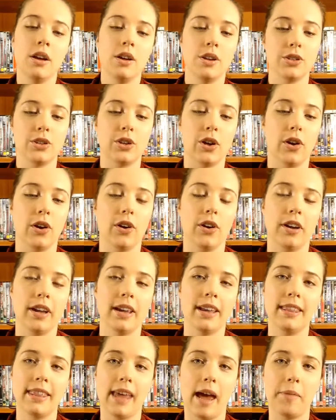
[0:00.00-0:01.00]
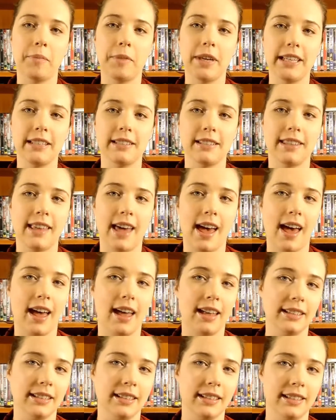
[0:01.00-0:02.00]
So that means
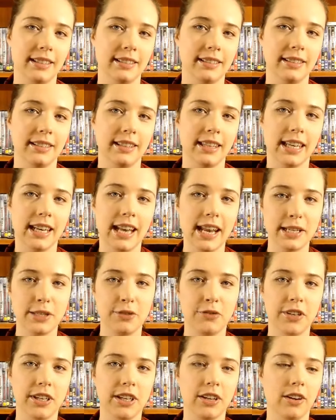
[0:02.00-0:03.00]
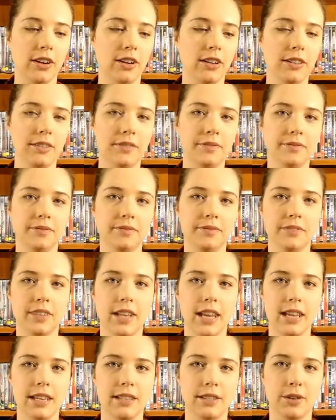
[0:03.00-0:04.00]
that the next video
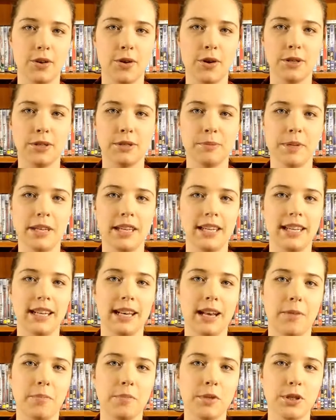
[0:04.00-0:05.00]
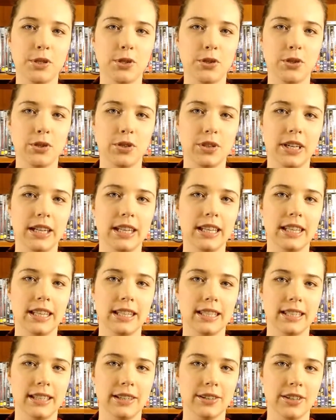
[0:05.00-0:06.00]
is going to be number 2 in the
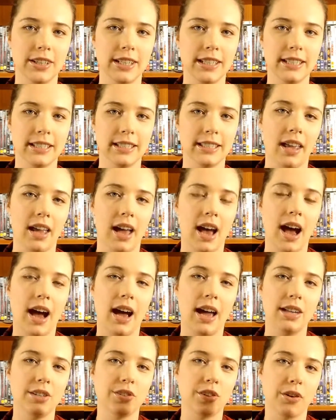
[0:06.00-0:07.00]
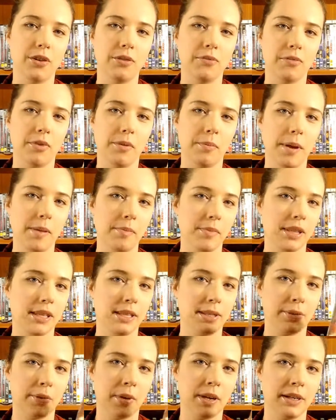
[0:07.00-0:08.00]
series. I don't remember
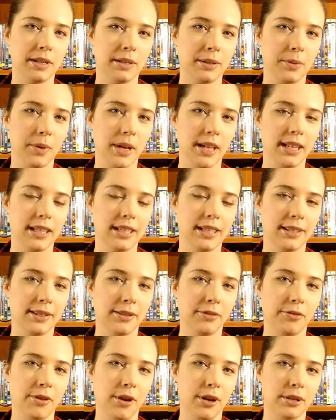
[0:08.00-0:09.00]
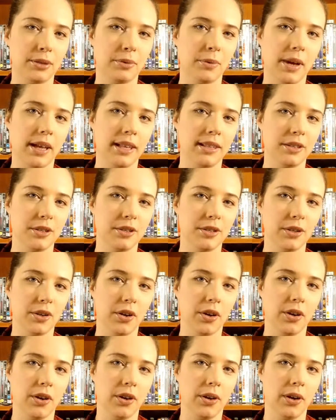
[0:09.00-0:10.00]
this one as well as the first one, so
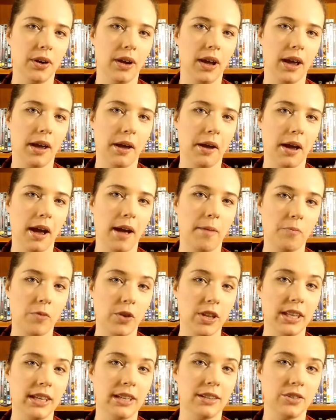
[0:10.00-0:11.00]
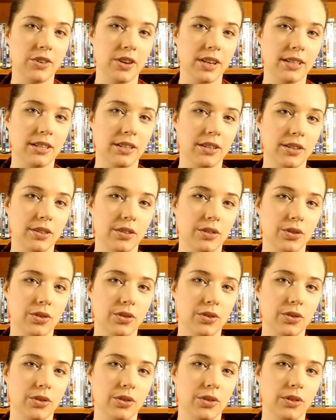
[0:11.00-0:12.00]
I'm really interested
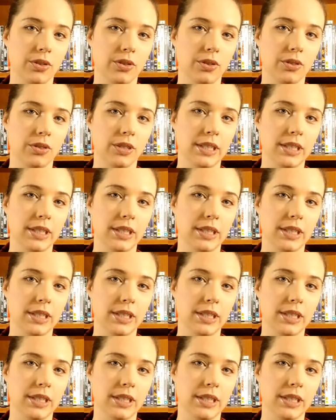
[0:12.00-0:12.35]
to